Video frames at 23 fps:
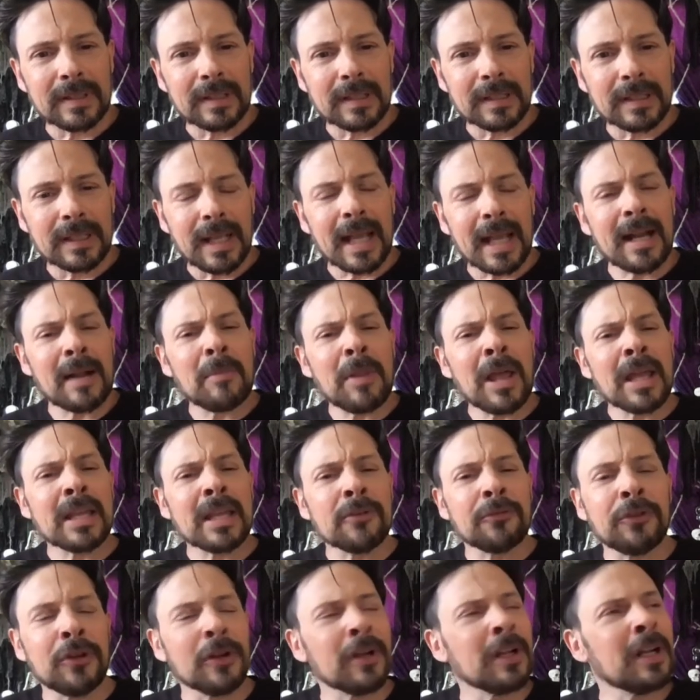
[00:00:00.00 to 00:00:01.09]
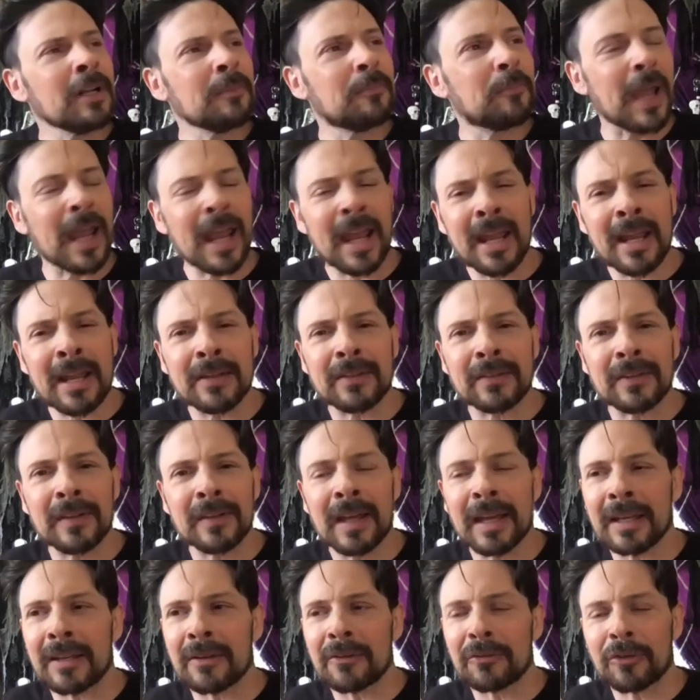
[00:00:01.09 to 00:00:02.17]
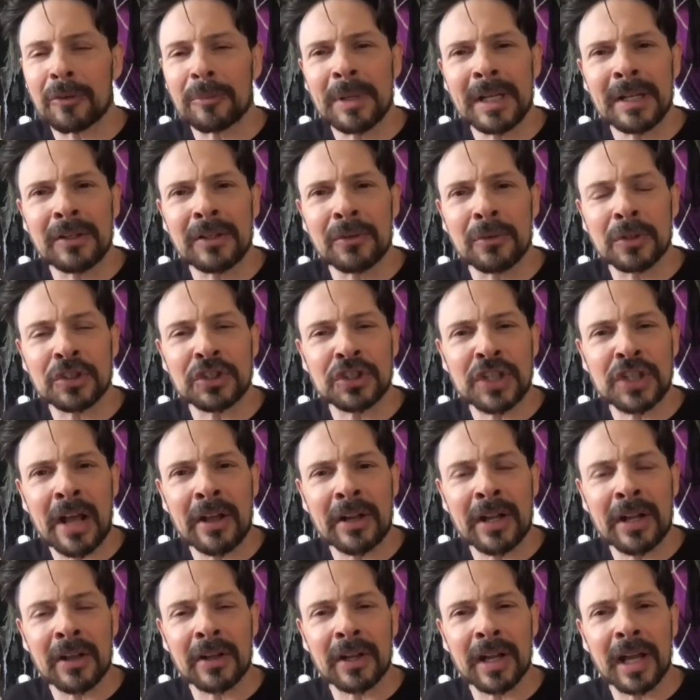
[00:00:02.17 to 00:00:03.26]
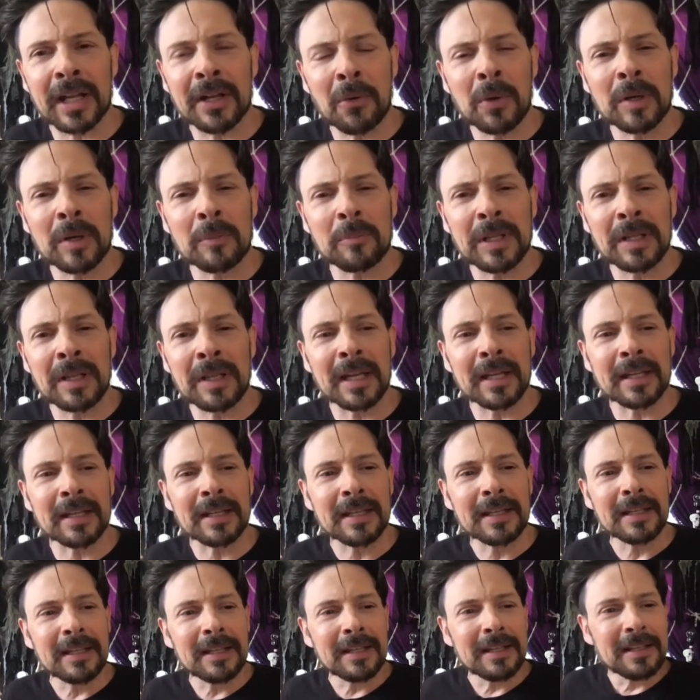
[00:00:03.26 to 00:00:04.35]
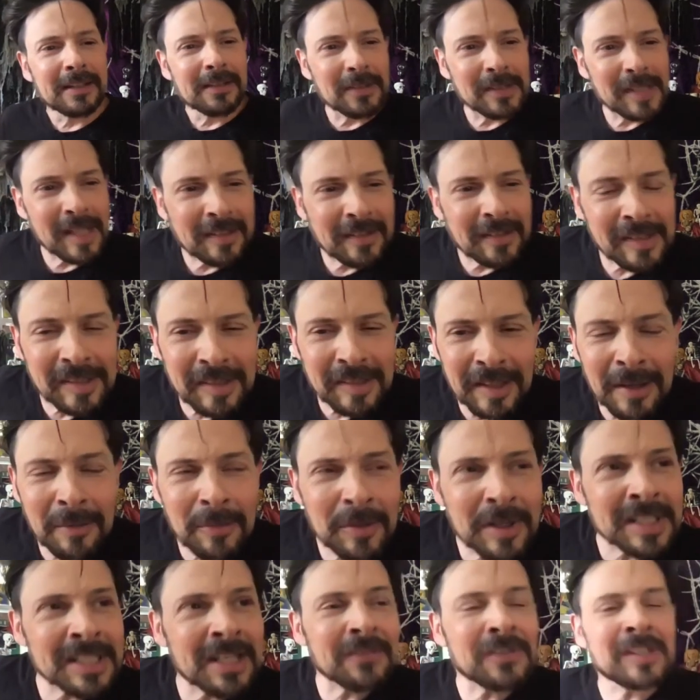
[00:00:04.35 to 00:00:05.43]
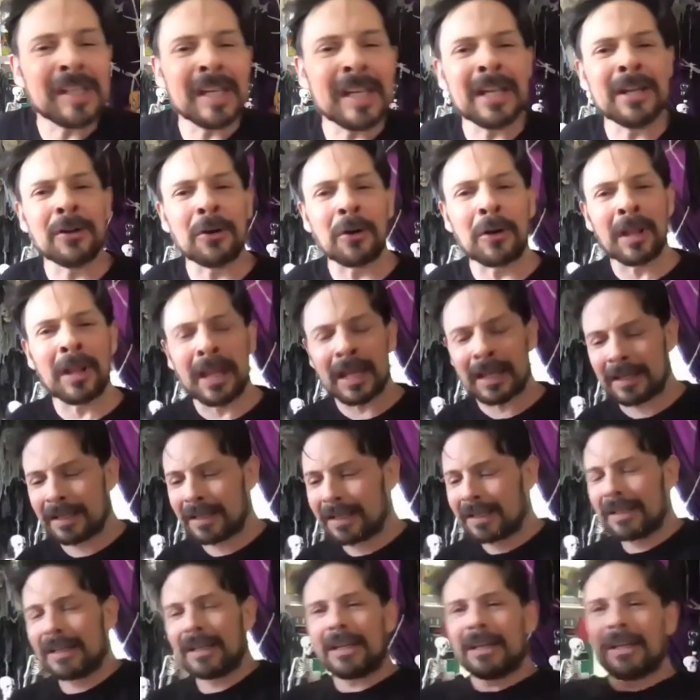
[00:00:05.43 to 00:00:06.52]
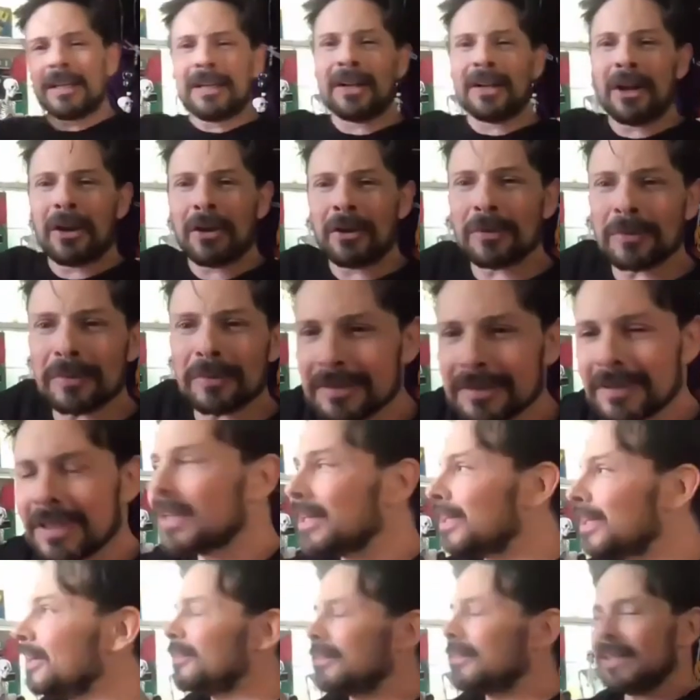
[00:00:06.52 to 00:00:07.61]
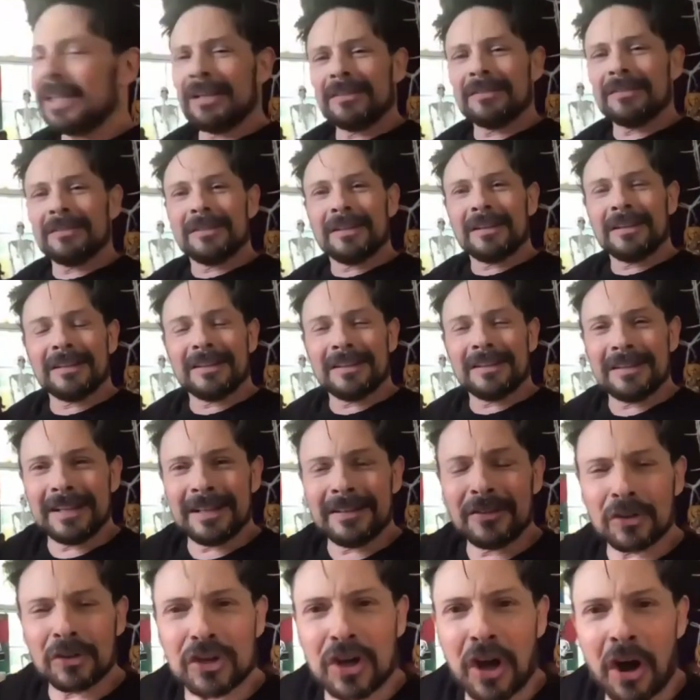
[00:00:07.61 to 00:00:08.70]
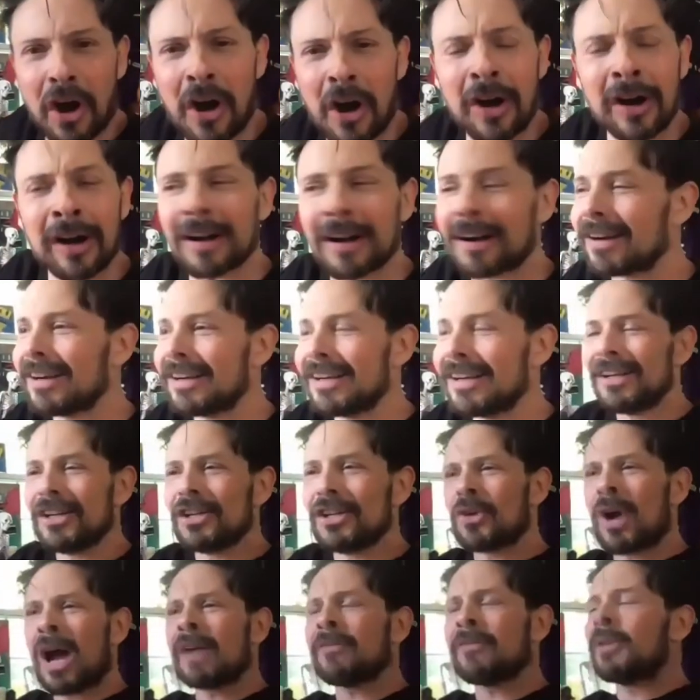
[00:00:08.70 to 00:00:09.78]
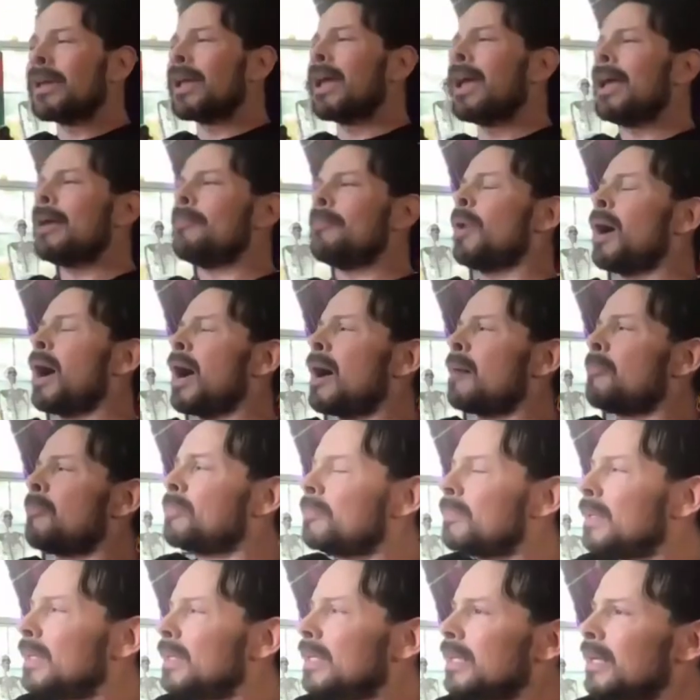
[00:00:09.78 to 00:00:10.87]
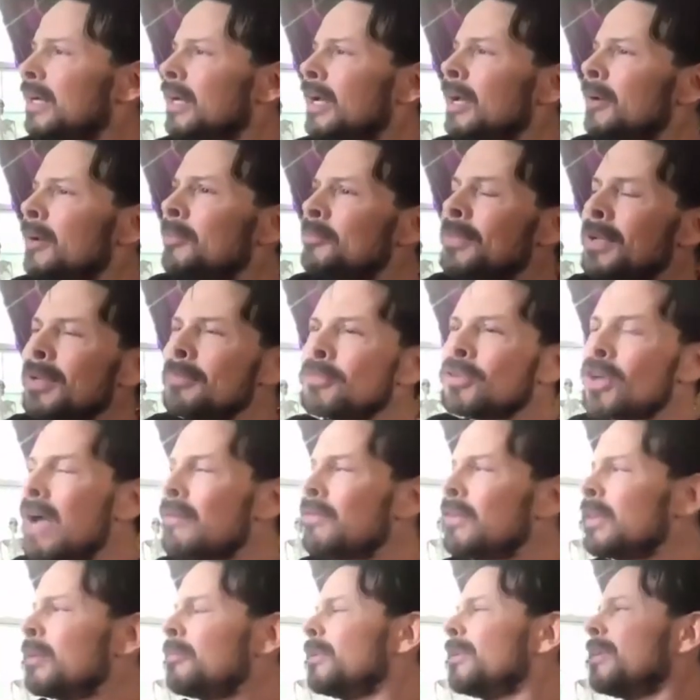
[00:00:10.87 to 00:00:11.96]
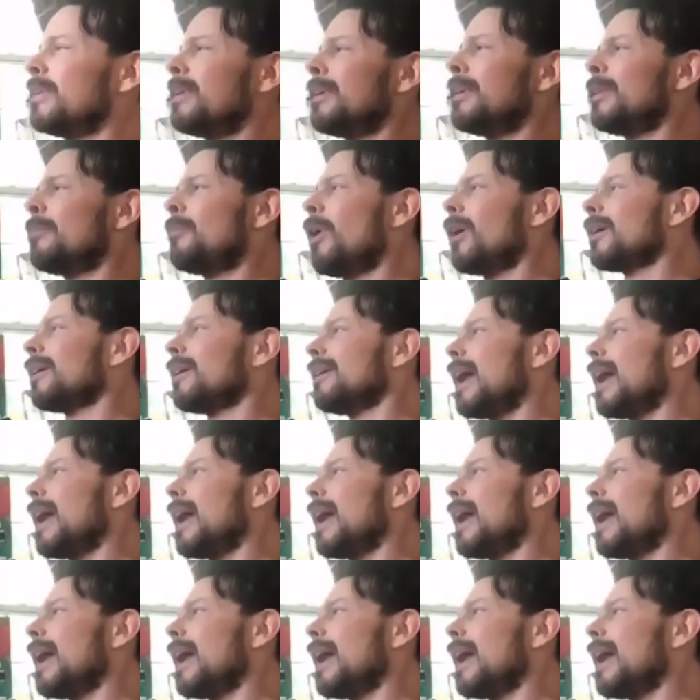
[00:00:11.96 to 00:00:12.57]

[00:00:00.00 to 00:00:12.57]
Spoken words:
And I'm like, if you're gonna pay to for me to do a shout out, I don't want to be like there's the celebrities I've seen who are like, in their car driving like, hey Bob, I'm driving to the market.